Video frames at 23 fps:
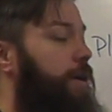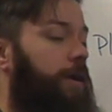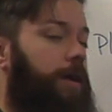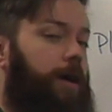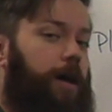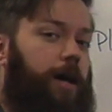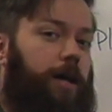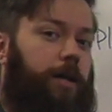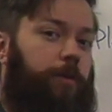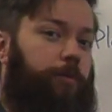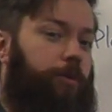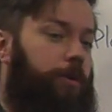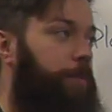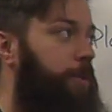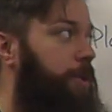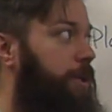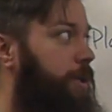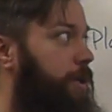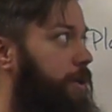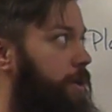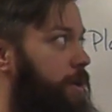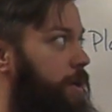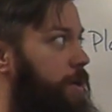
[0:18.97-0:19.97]
and we're
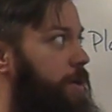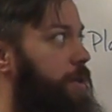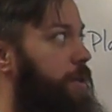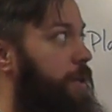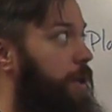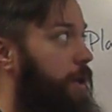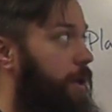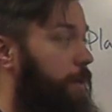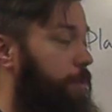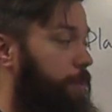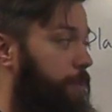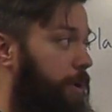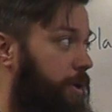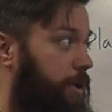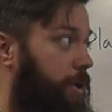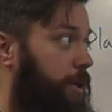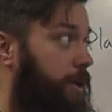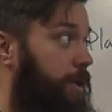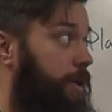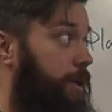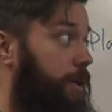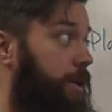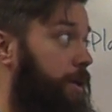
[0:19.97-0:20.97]

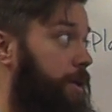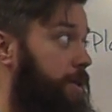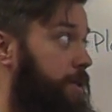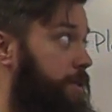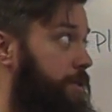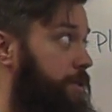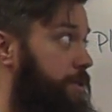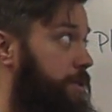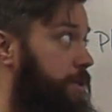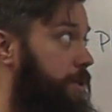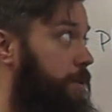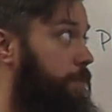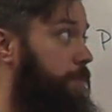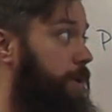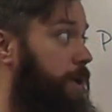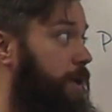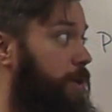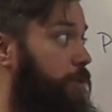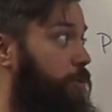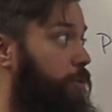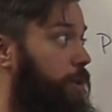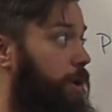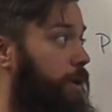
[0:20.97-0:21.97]
particularly interested in
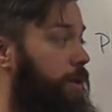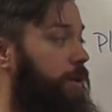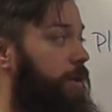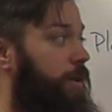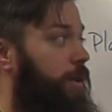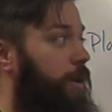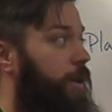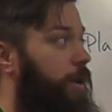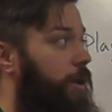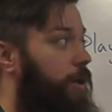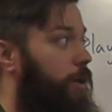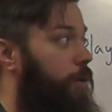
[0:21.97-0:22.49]
player 1,